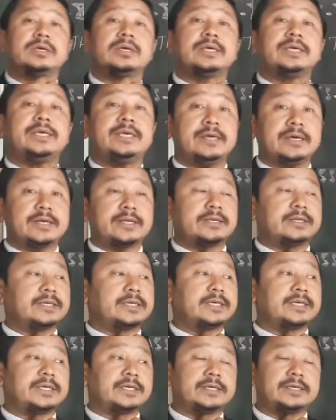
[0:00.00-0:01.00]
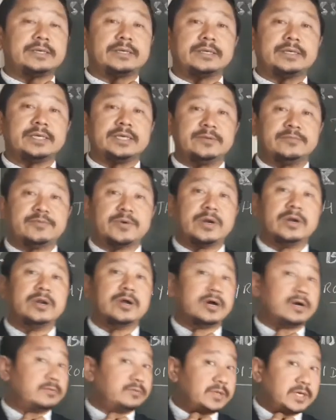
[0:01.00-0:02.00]
here in front
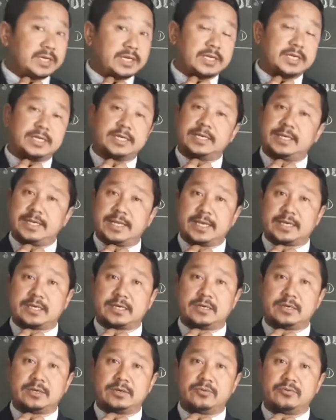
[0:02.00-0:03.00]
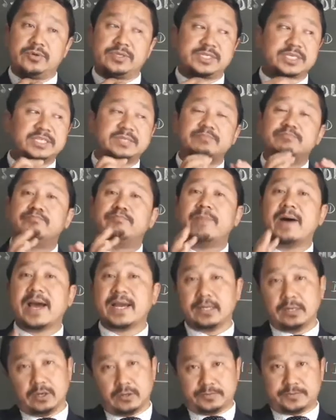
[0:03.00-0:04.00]
of the neck, which is
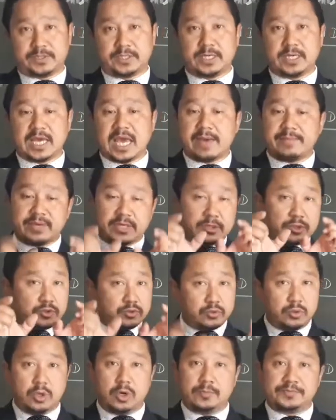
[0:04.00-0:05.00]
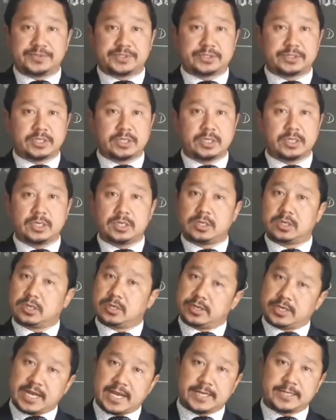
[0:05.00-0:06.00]
bilobed, having two lobes.
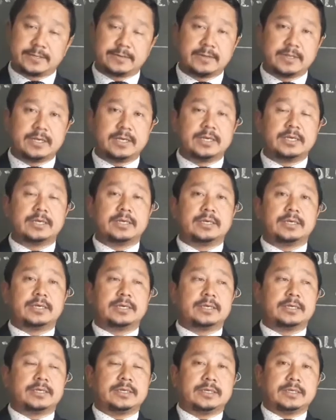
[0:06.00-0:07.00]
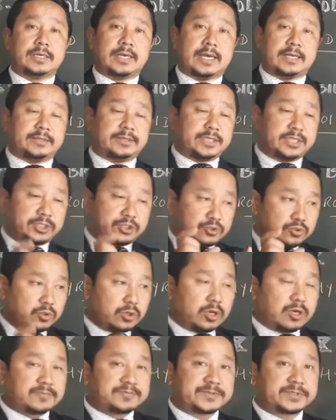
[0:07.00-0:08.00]
All right, and these two
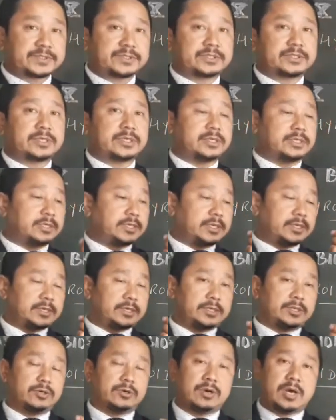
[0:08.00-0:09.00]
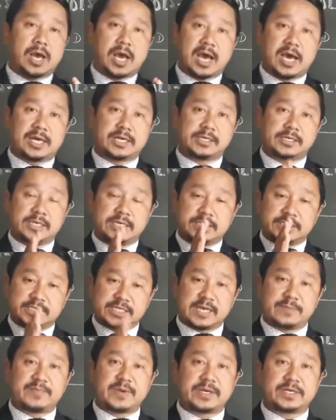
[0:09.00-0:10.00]
lobes, are
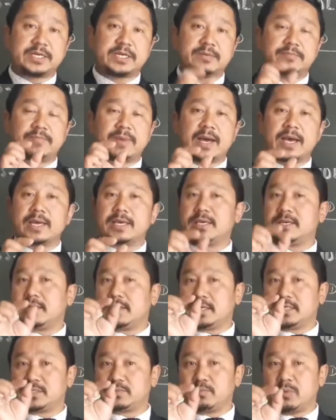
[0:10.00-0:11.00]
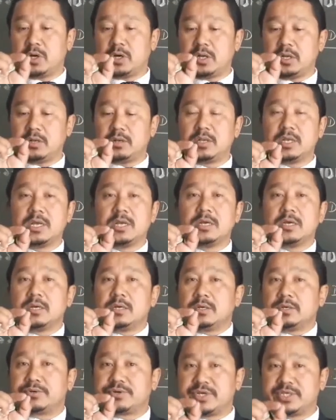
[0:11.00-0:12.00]
separated by a small
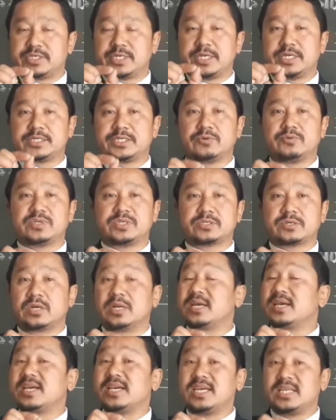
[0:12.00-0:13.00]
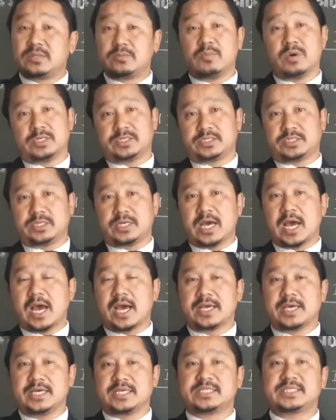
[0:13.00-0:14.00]
region which is called isthmus,
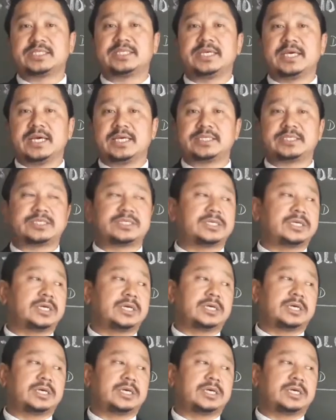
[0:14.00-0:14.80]
isthmus,